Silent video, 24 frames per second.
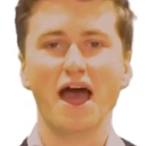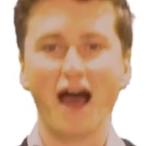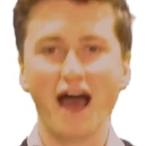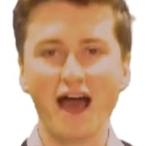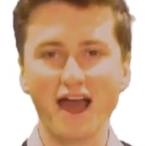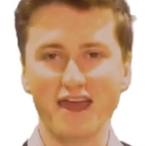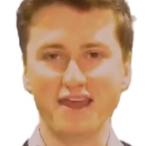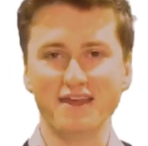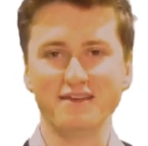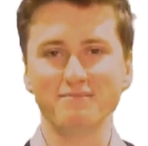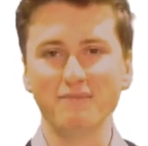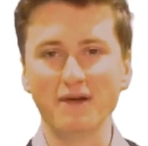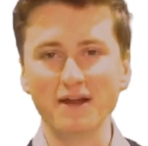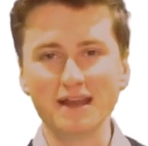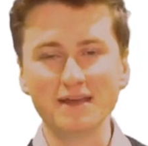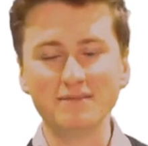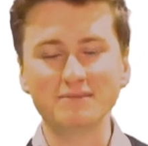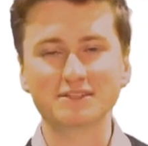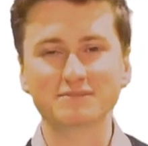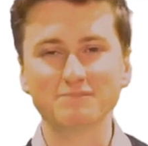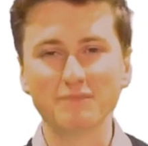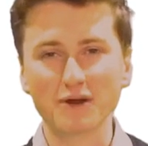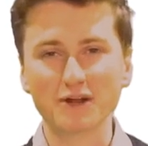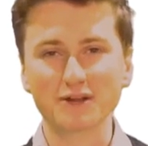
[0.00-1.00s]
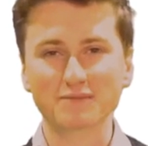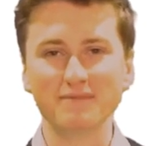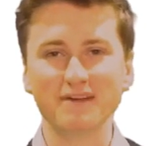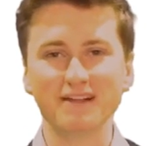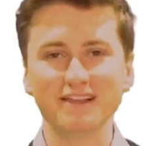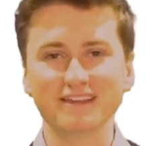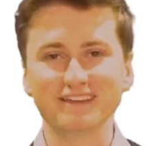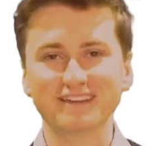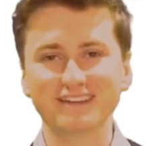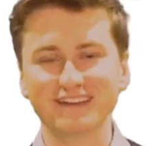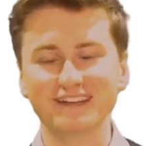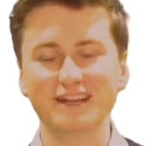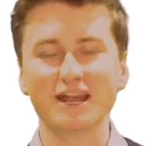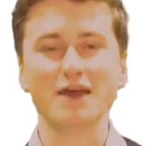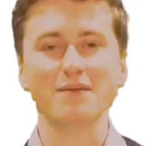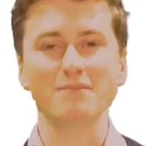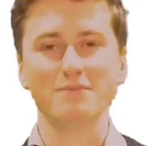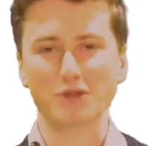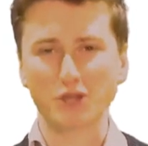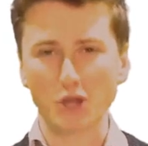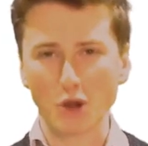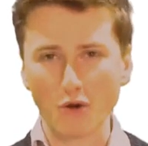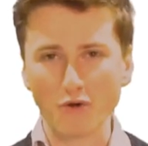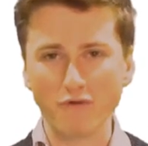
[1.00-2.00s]
Hi, my name is Mark Mellink, and I'm
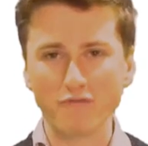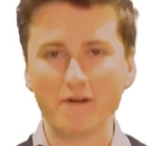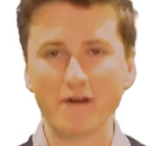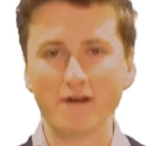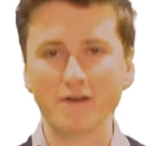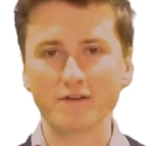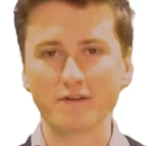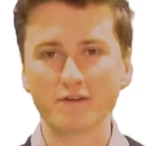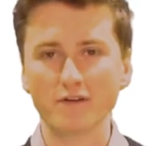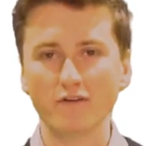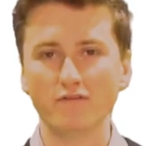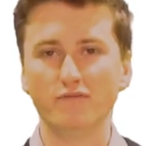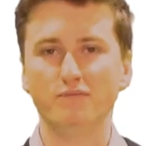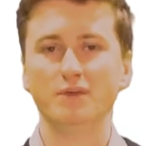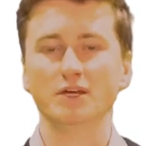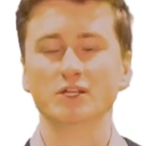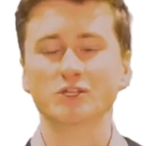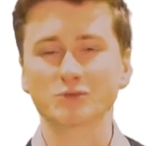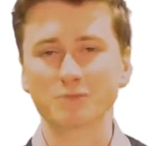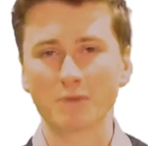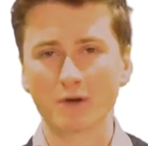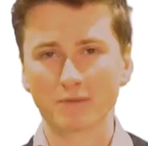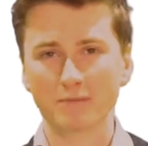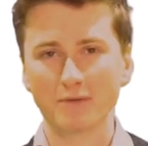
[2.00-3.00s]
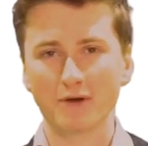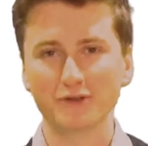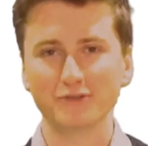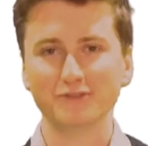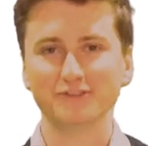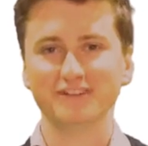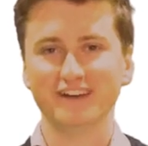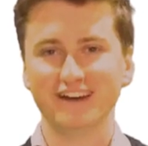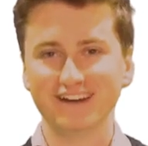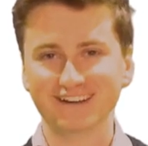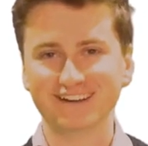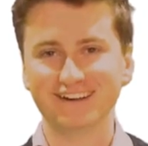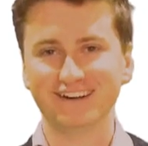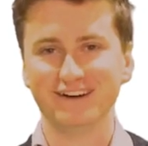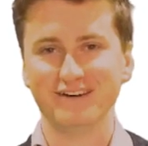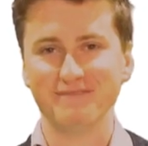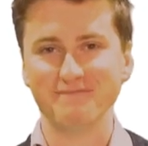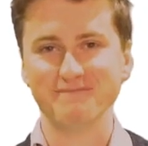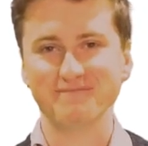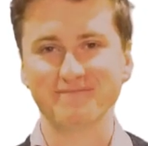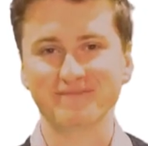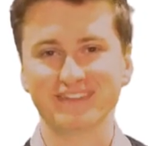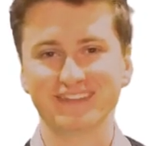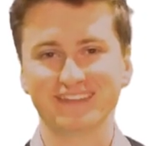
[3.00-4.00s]
a co-founder of
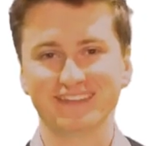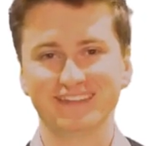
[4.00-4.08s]
BenchmarkModel.com.